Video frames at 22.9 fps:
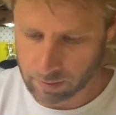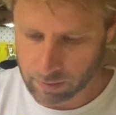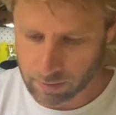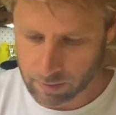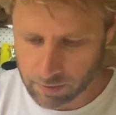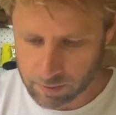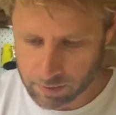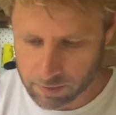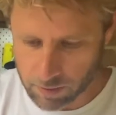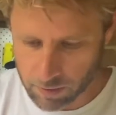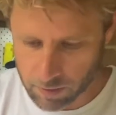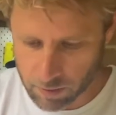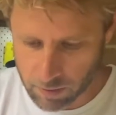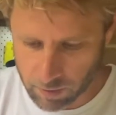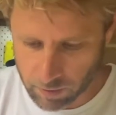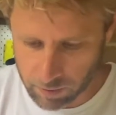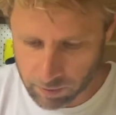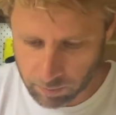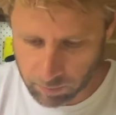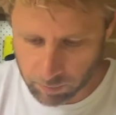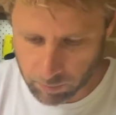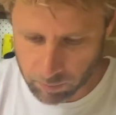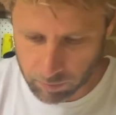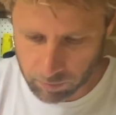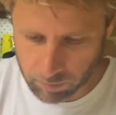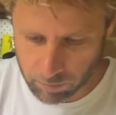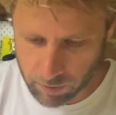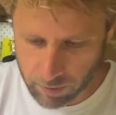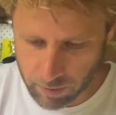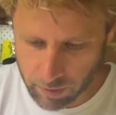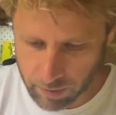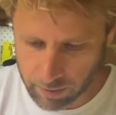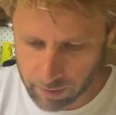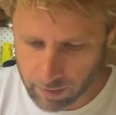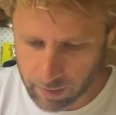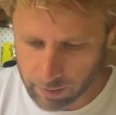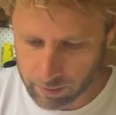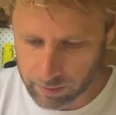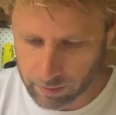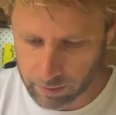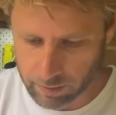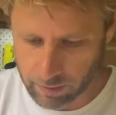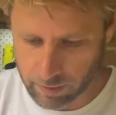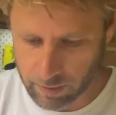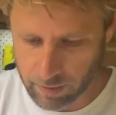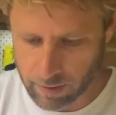So I'm going to put my nut
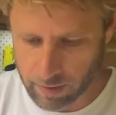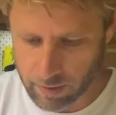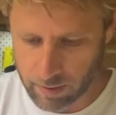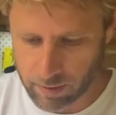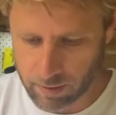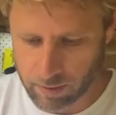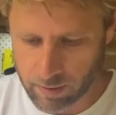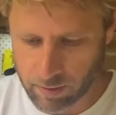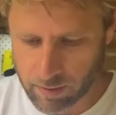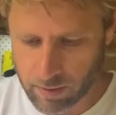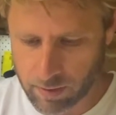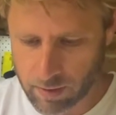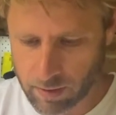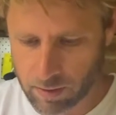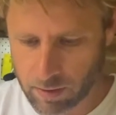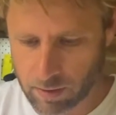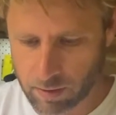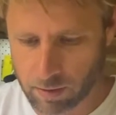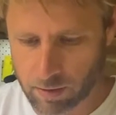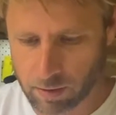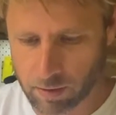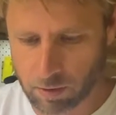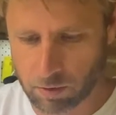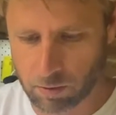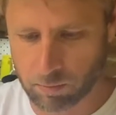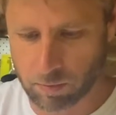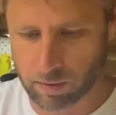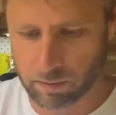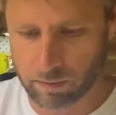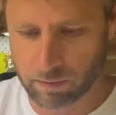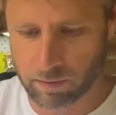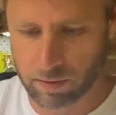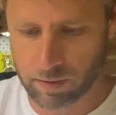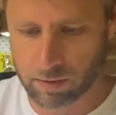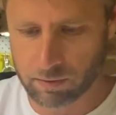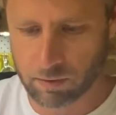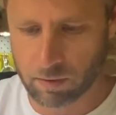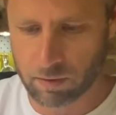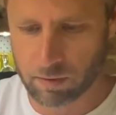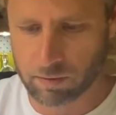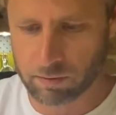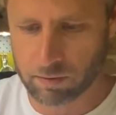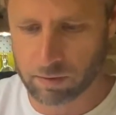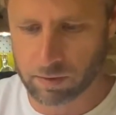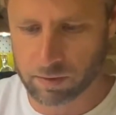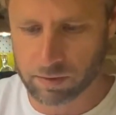in there, hold my finger
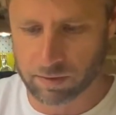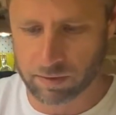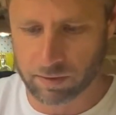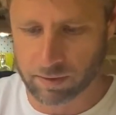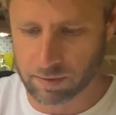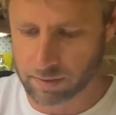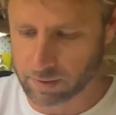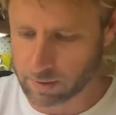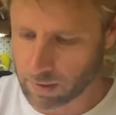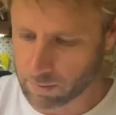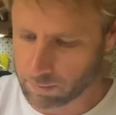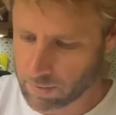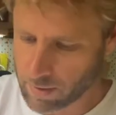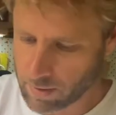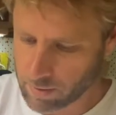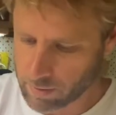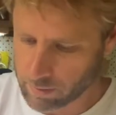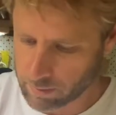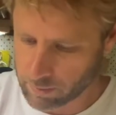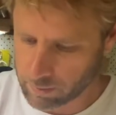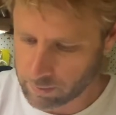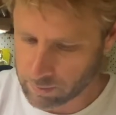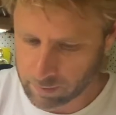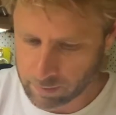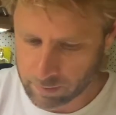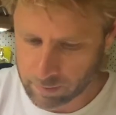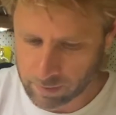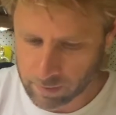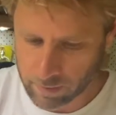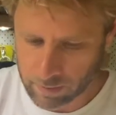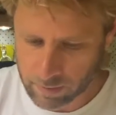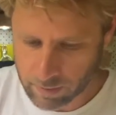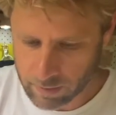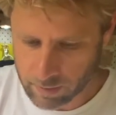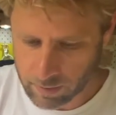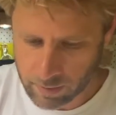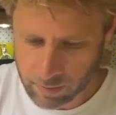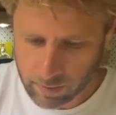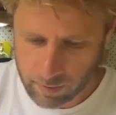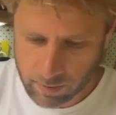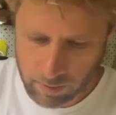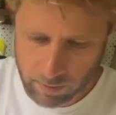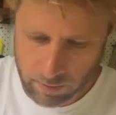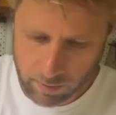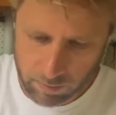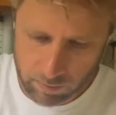over it so it doesn't come out,
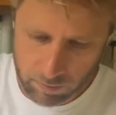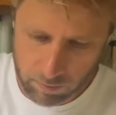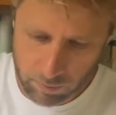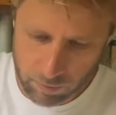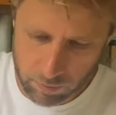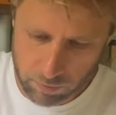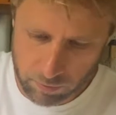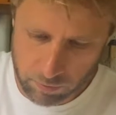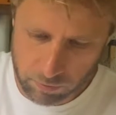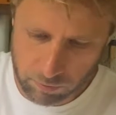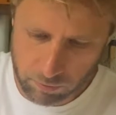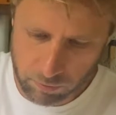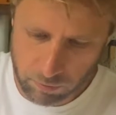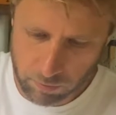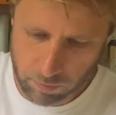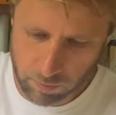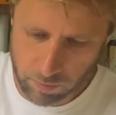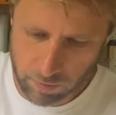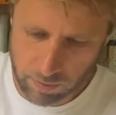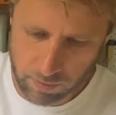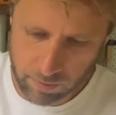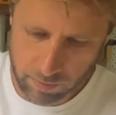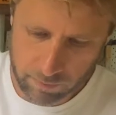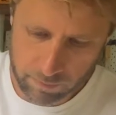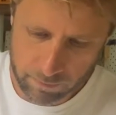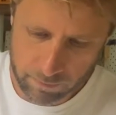put the screw in.